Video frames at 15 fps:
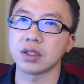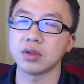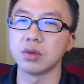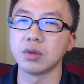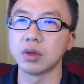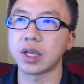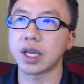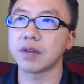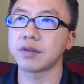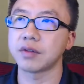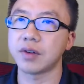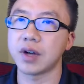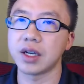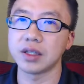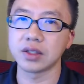you really have to
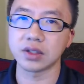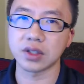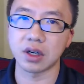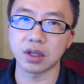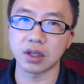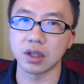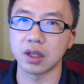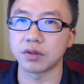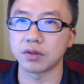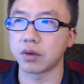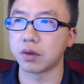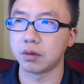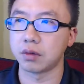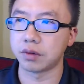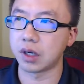find these target, like
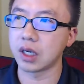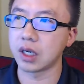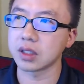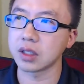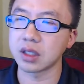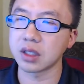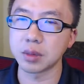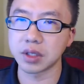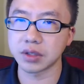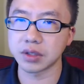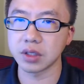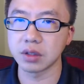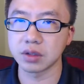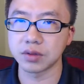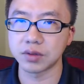for us in
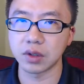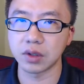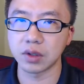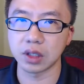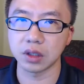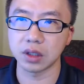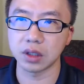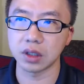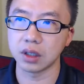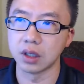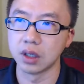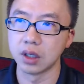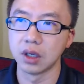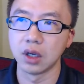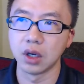WSO, it's very clear
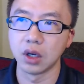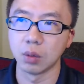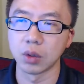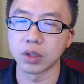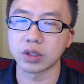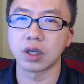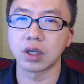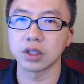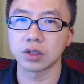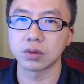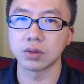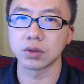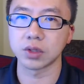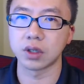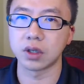what target schools